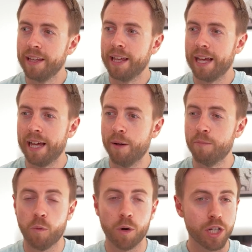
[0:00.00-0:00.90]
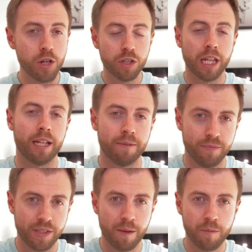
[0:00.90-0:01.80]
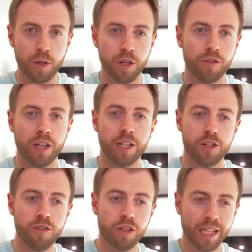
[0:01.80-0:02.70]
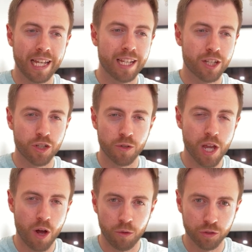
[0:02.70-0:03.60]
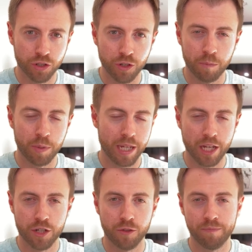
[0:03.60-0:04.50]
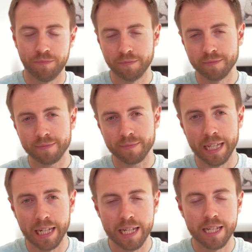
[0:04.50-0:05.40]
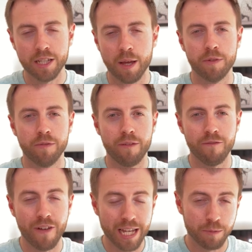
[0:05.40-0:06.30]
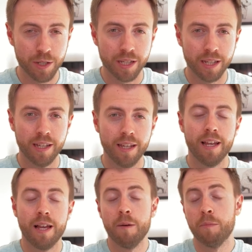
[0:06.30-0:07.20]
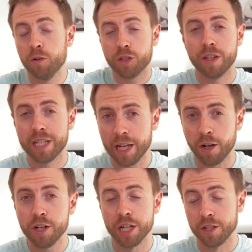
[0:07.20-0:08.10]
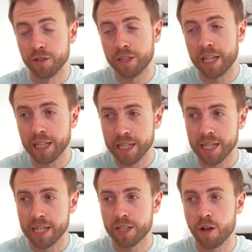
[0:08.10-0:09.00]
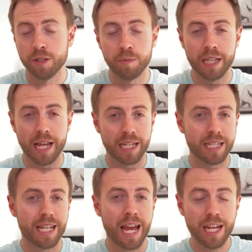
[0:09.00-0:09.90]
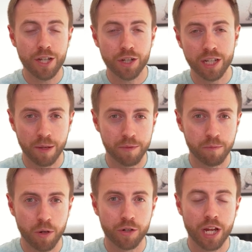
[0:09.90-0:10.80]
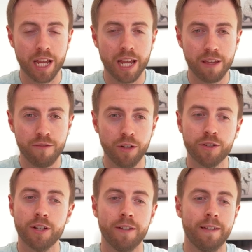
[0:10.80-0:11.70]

But what do you think? Tell me what you think. Do you think SUI holds good potential, at least in terms of an investment, but also the technology? Do you think this is going to be the next stage in terms of blockchain evolution?